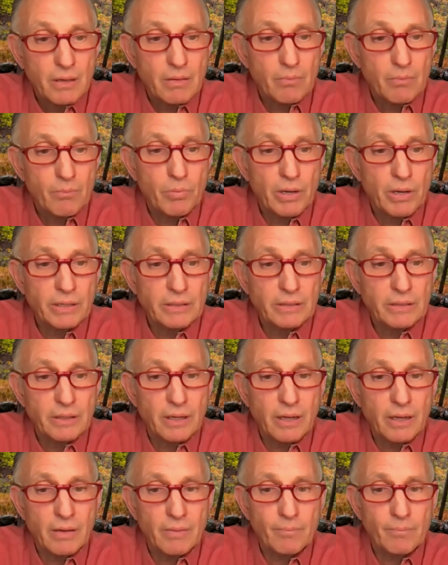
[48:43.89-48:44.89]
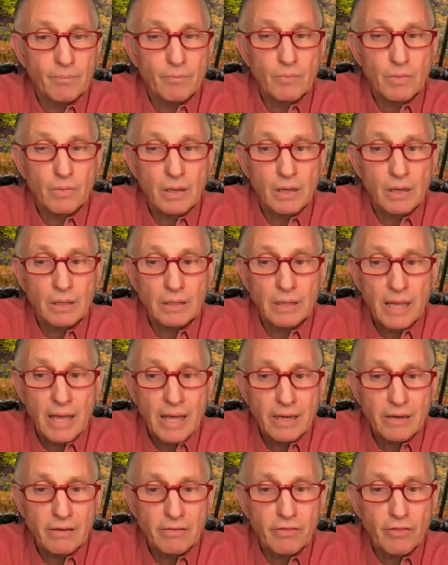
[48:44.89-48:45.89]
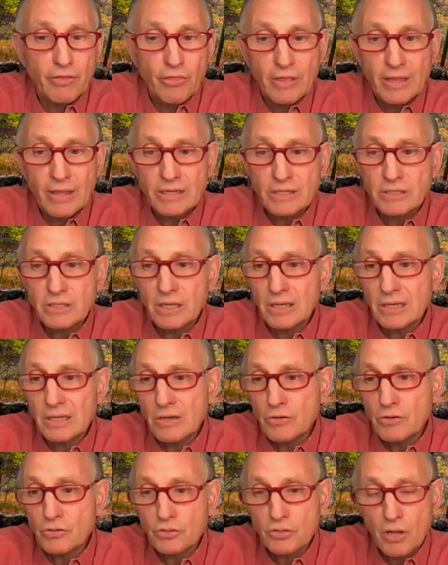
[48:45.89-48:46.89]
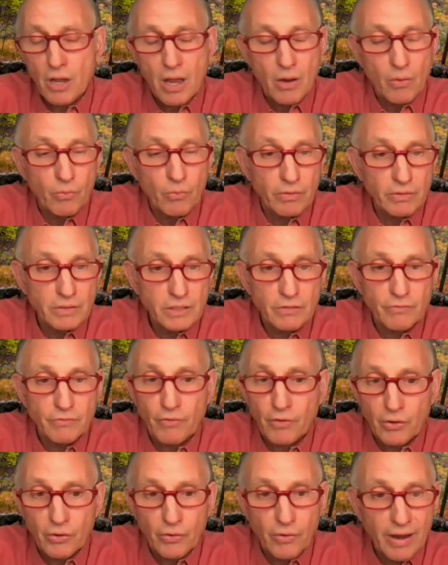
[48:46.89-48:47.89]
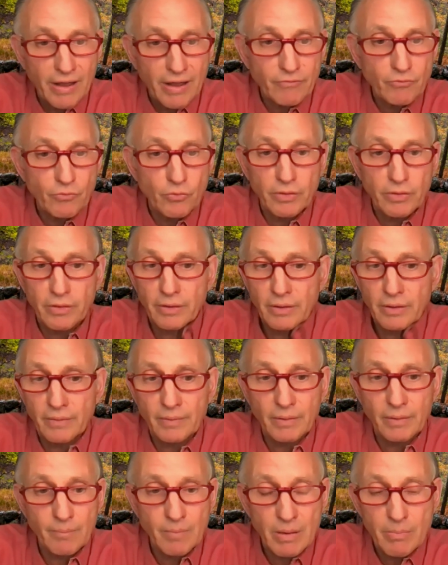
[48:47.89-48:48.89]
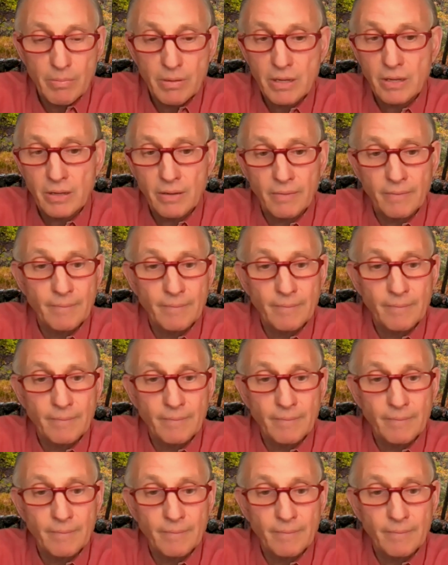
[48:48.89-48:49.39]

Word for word: But uh, a lot of the things that you saw were just photographed with a maybe a